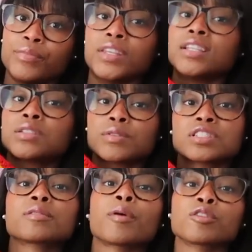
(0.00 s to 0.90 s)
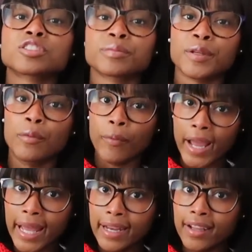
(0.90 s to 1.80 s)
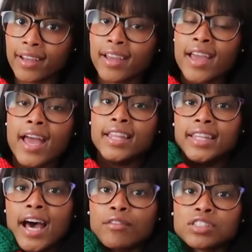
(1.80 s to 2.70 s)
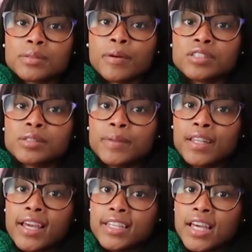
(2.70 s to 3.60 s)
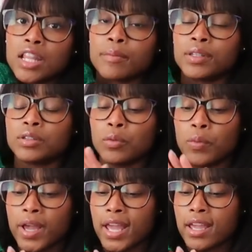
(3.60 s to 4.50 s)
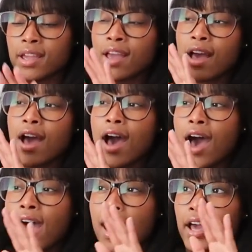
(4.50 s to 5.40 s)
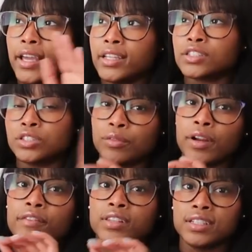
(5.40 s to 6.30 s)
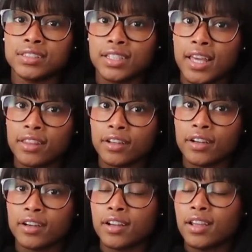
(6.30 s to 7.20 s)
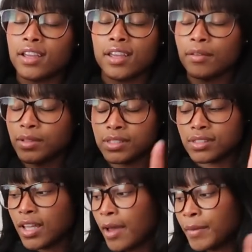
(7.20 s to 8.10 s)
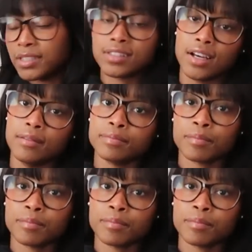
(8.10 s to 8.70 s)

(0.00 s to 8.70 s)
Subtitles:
This was supposed to be red and that was supposed to be like yellow, but the way I sewed everything together, I messed up.